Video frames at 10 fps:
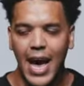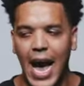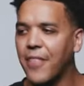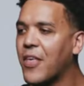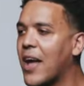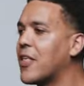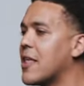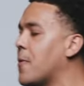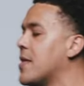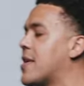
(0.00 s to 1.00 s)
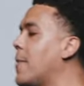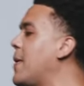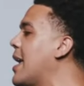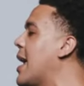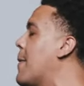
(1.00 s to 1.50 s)
I thought this was gonna
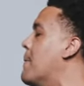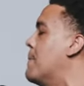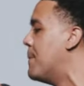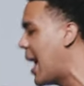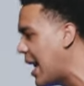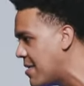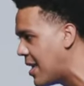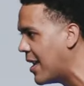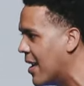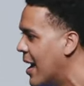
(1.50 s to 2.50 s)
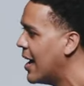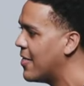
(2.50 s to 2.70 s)
be amazing.